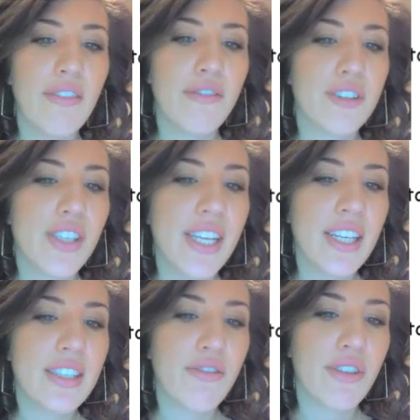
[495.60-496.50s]
And for
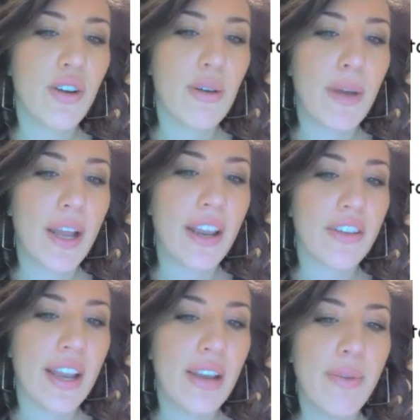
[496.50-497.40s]
6, if we go up by
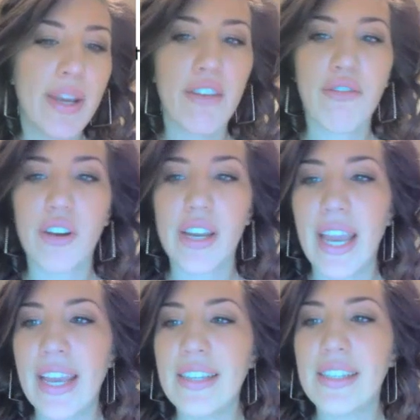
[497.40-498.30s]
another 8, we get
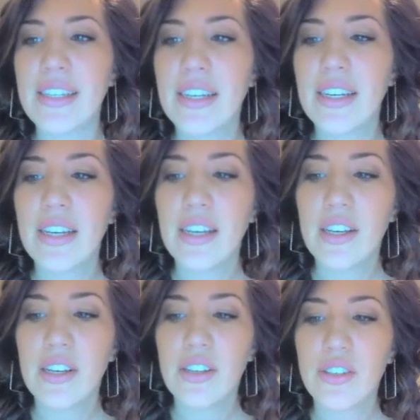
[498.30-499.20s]
48.
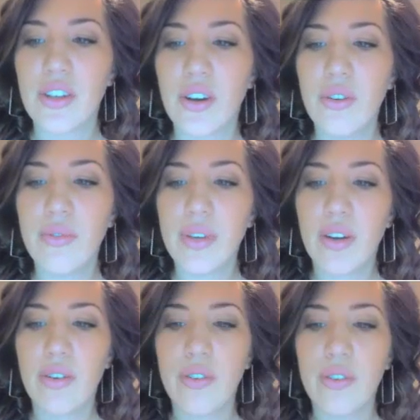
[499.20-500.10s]
So we
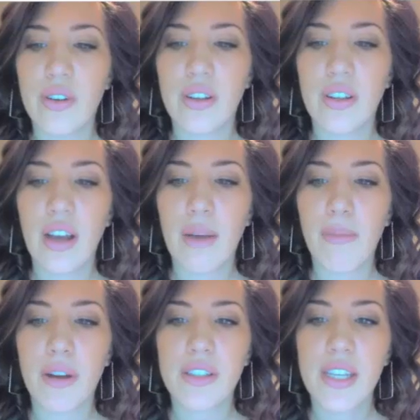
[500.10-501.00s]
go
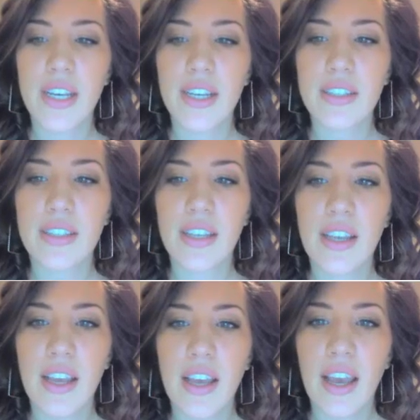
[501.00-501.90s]
up our 6
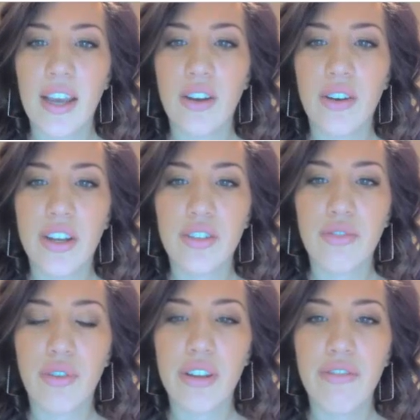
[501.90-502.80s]
and go,
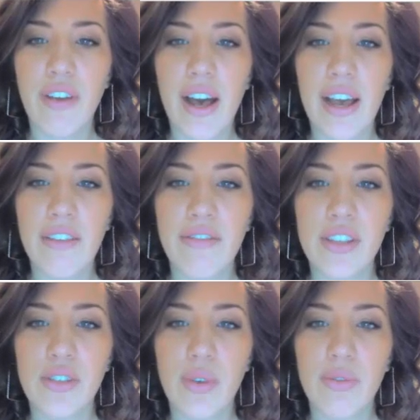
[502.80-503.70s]
here's 45.
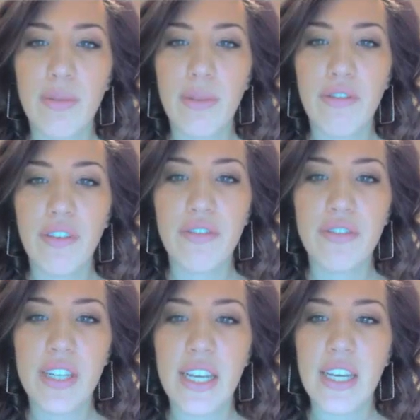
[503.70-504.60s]
This one would be
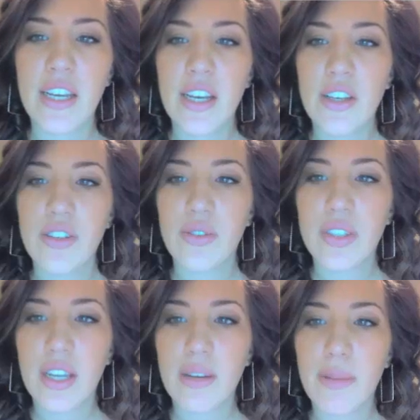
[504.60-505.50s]
50, so
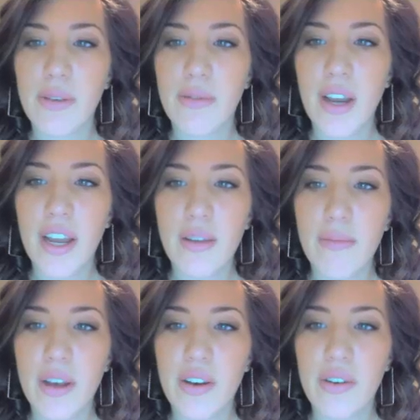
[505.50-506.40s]
it's going to be right
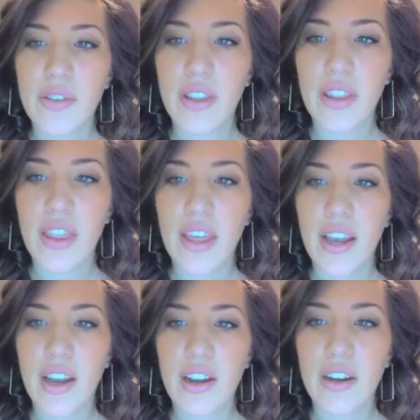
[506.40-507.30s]
about
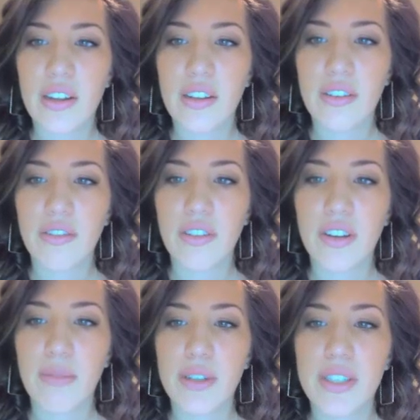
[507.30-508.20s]
there
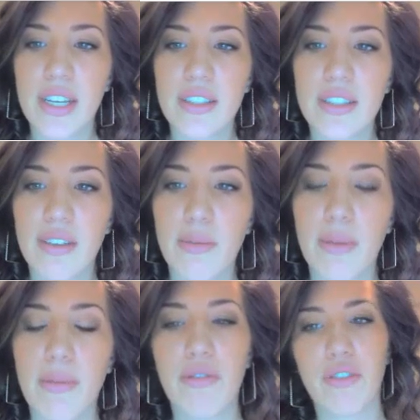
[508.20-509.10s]
for number 6. That would
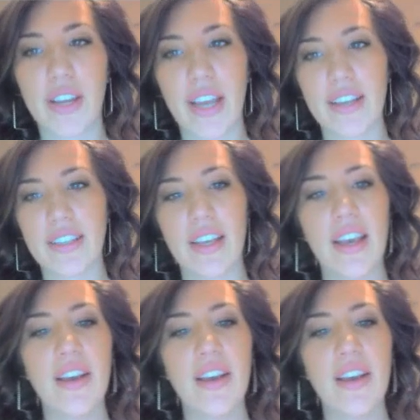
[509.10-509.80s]
be about 48.